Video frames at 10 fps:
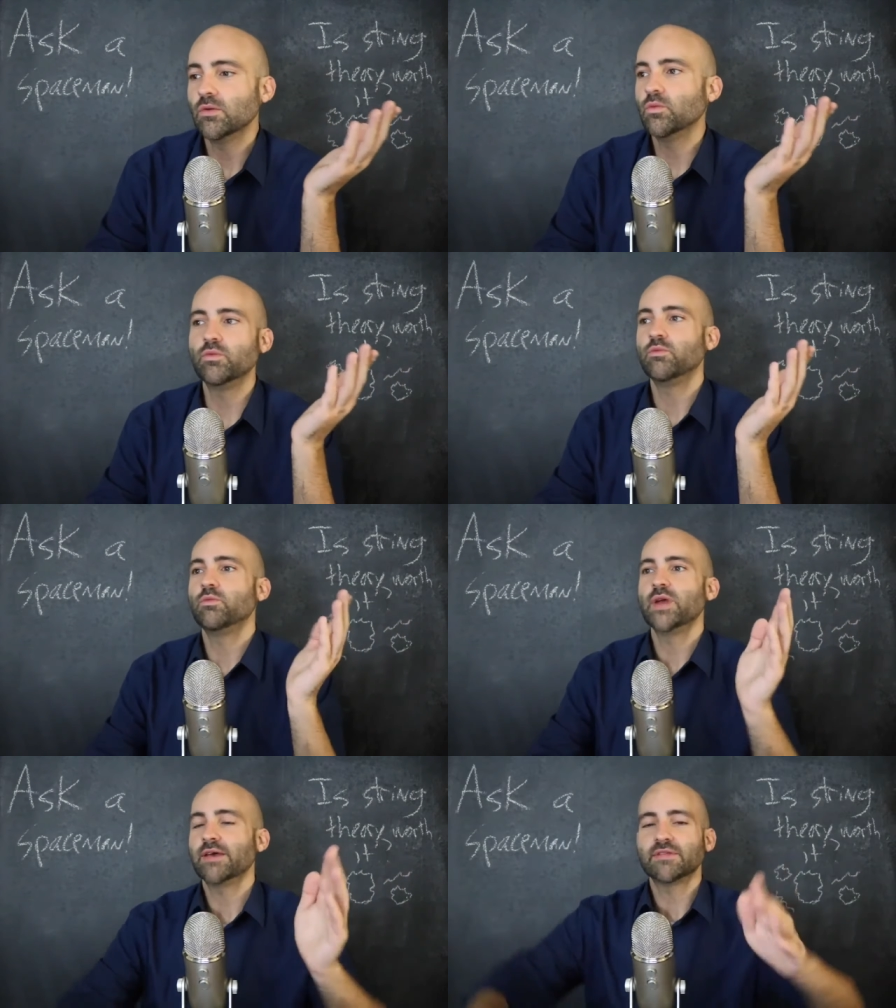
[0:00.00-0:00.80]

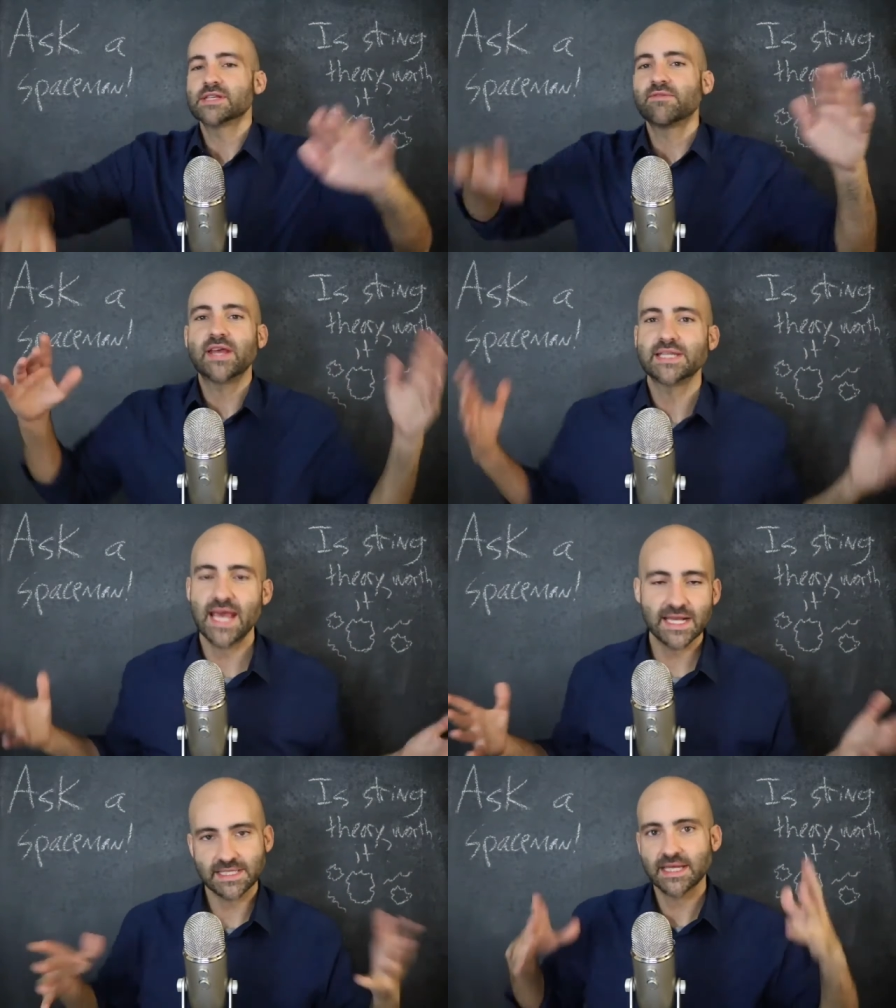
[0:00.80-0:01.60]
We have this
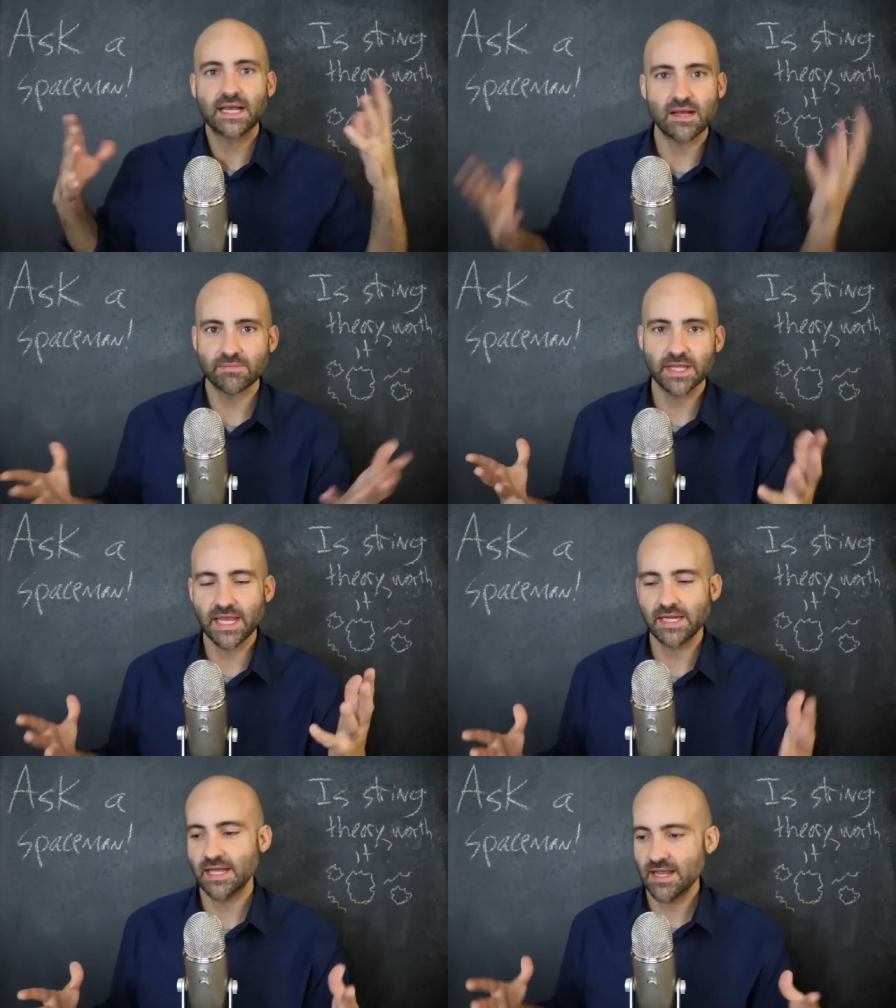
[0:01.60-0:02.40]
fantastic,
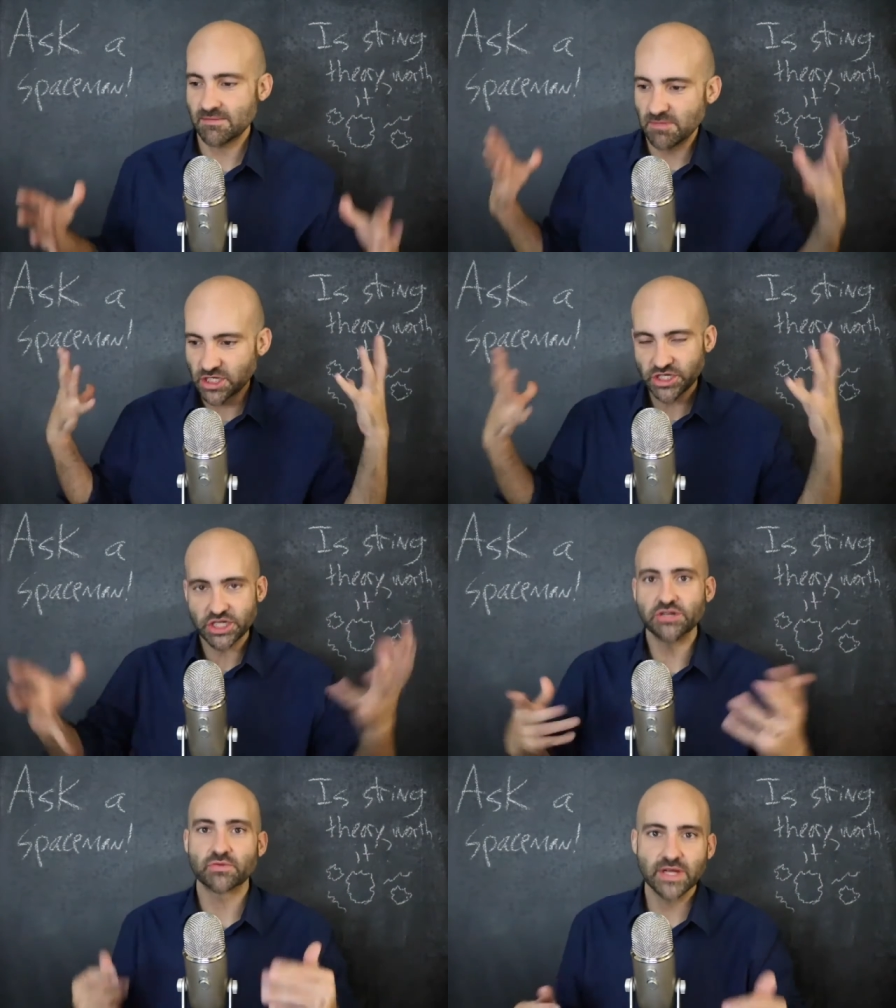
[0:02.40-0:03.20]
complicated
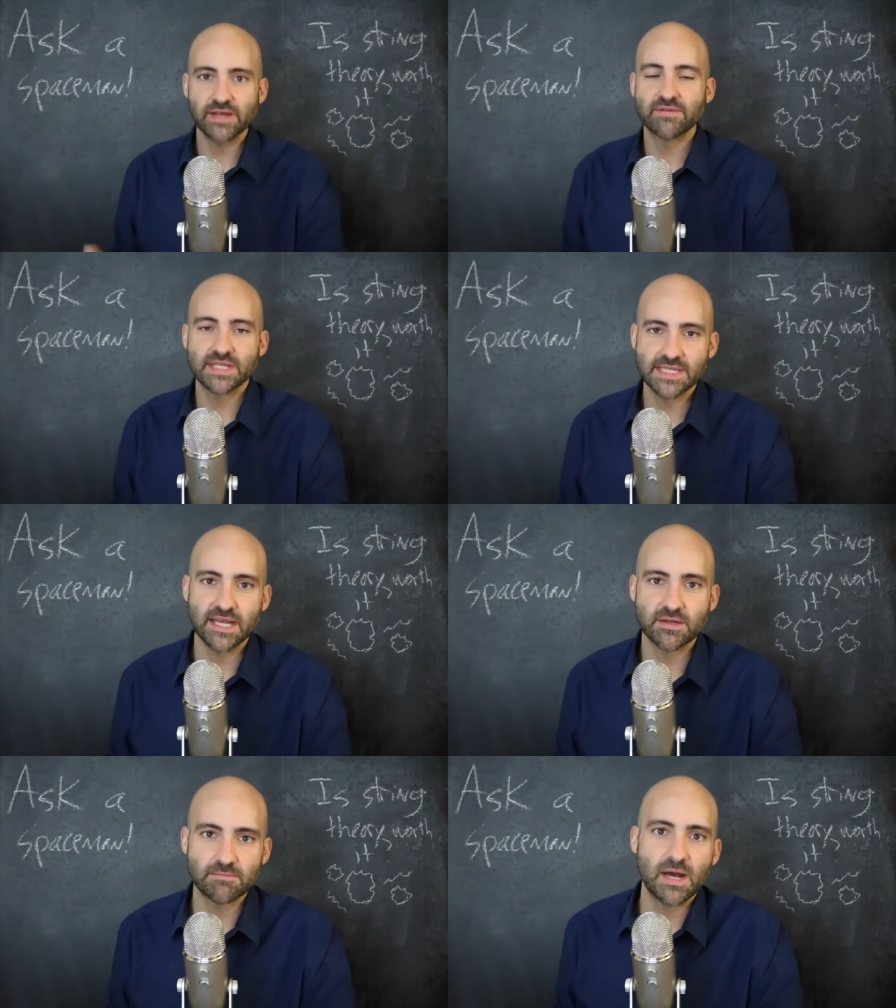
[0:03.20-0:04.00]
machinery of the
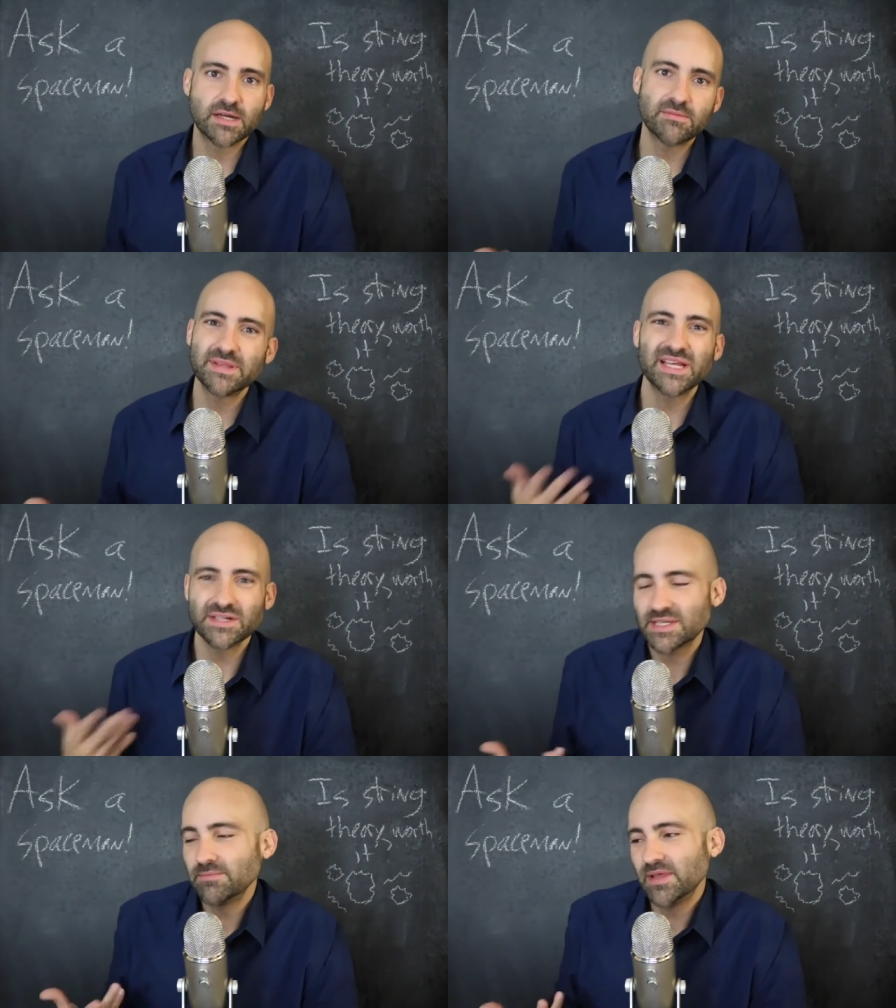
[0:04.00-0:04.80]
standard model, but
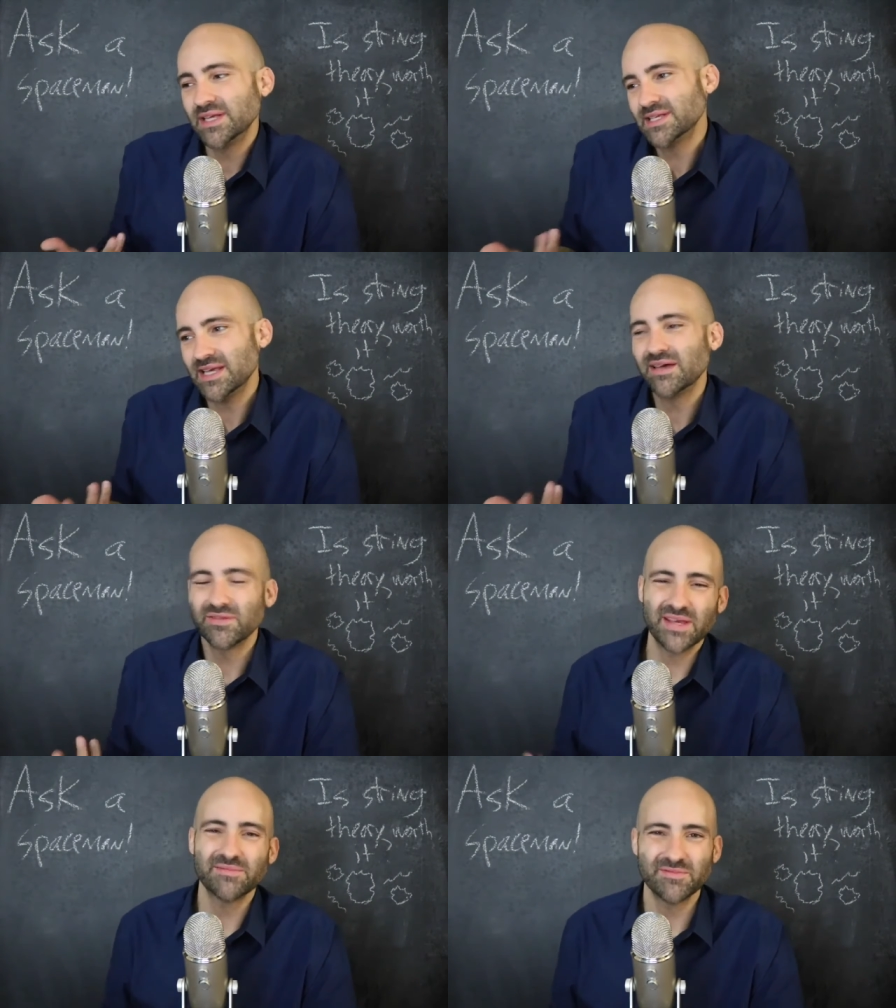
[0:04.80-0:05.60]
there's some things,
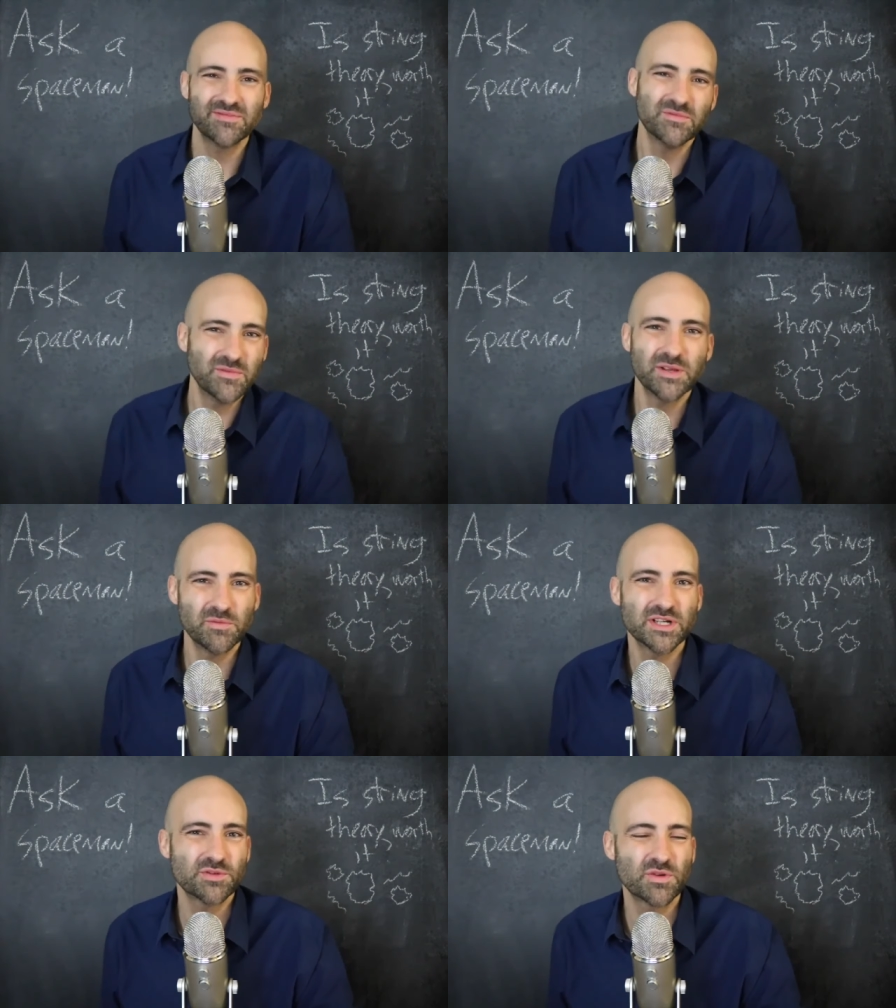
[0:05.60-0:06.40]
that we
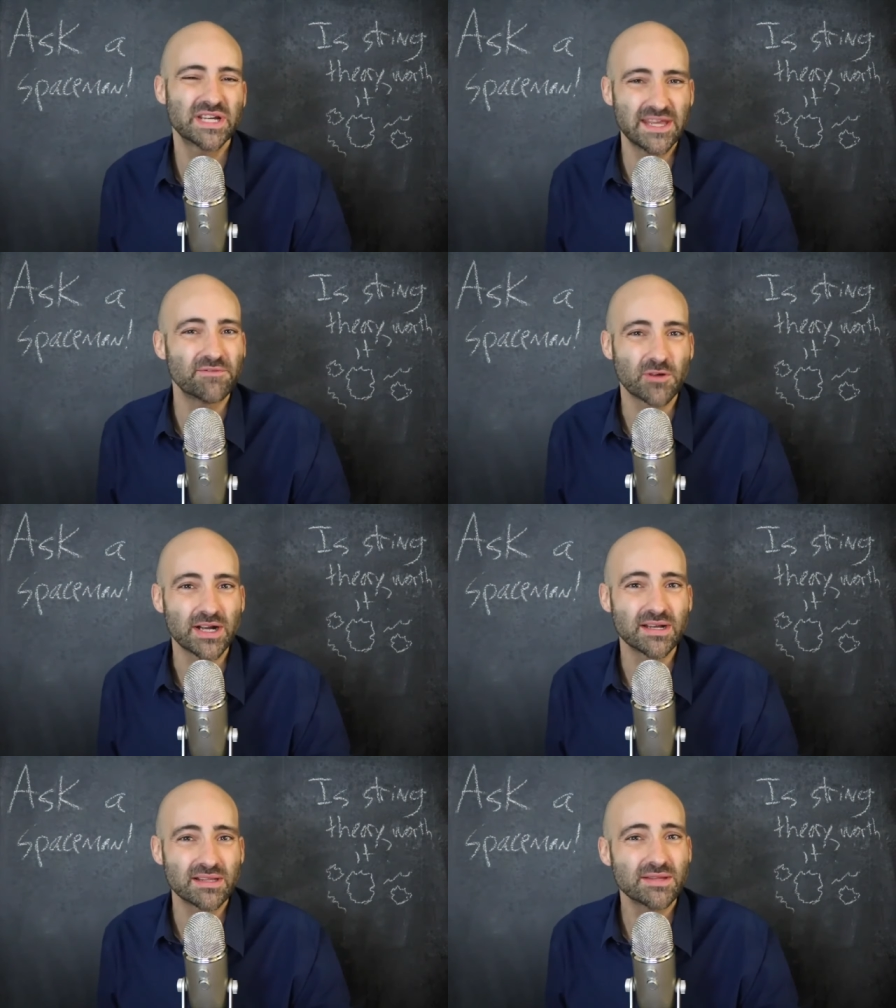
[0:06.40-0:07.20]
wish were
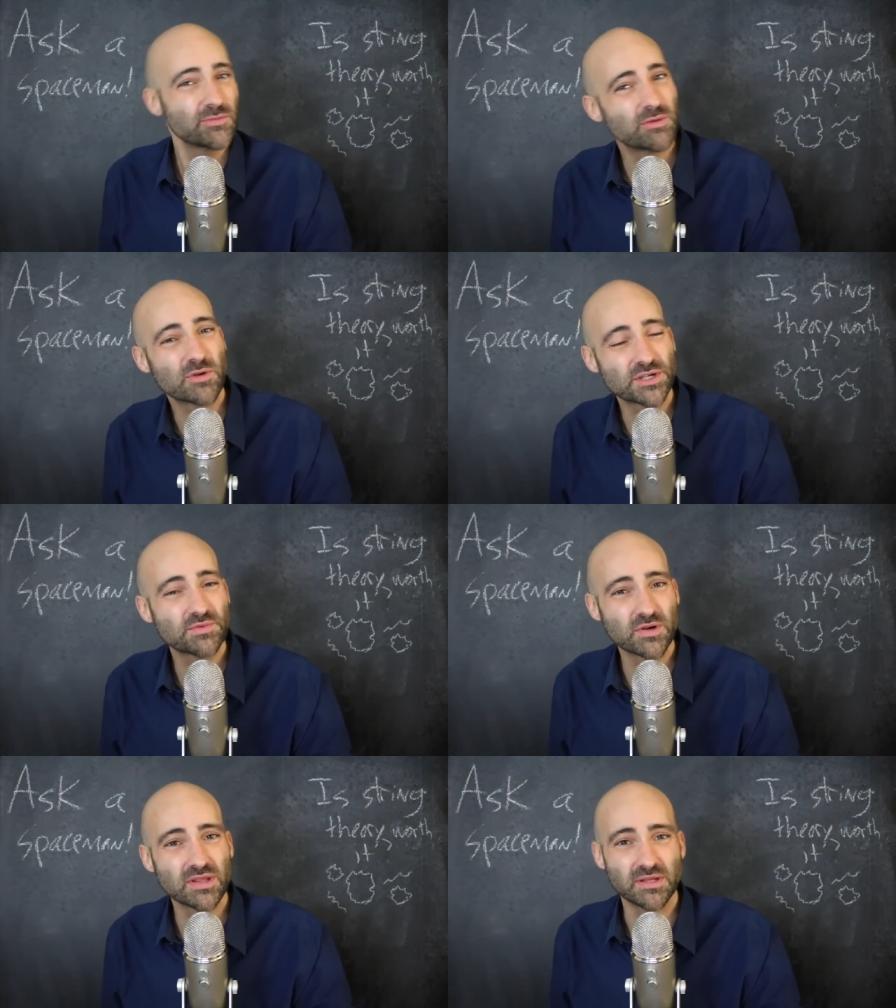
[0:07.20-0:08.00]
different, that we
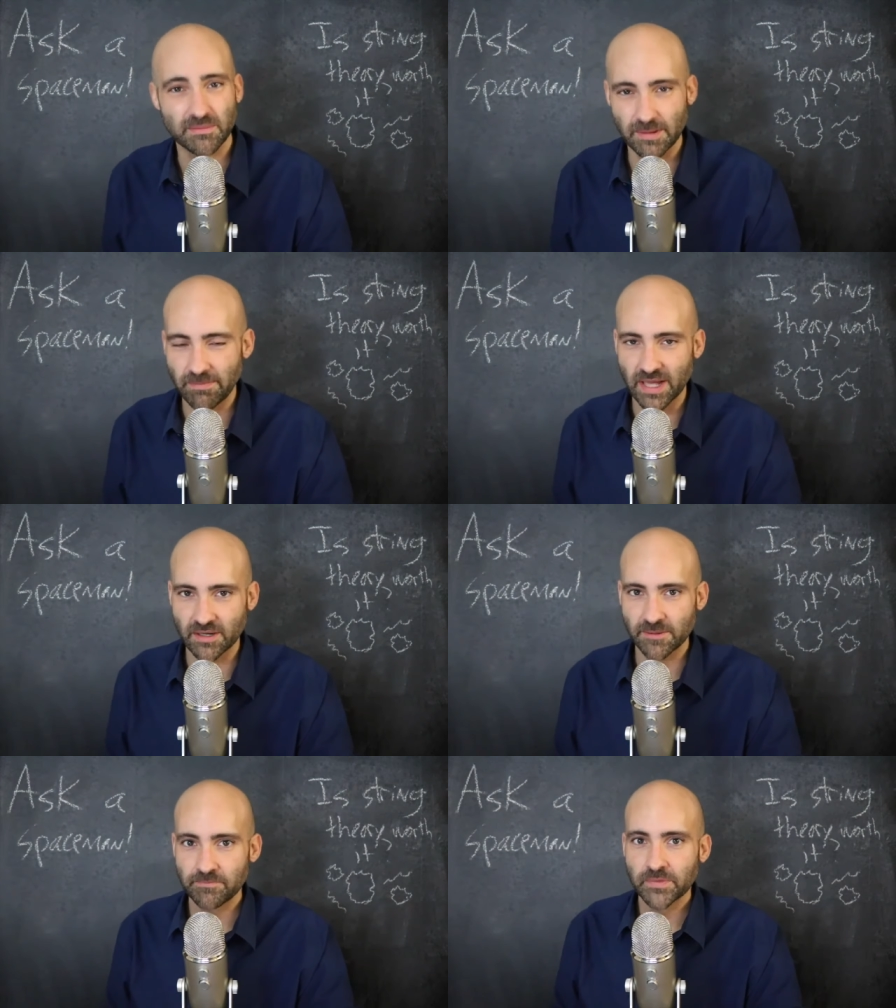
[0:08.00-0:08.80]
wish were a little bit better.